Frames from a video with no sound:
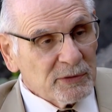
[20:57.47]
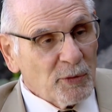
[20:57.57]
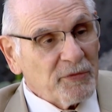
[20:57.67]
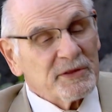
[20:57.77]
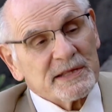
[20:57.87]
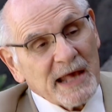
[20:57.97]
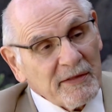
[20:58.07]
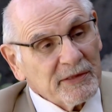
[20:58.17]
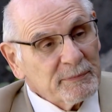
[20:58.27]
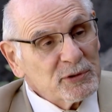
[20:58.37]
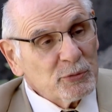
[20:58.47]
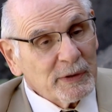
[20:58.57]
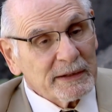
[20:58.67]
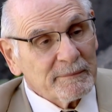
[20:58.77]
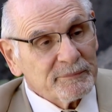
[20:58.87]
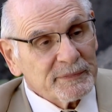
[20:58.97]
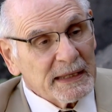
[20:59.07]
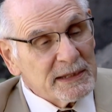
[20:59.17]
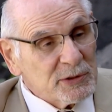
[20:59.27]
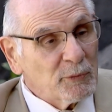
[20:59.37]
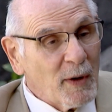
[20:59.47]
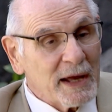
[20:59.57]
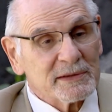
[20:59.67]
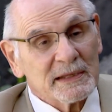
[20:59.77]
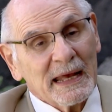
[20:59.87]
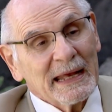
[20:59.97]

north and south in between, east and west.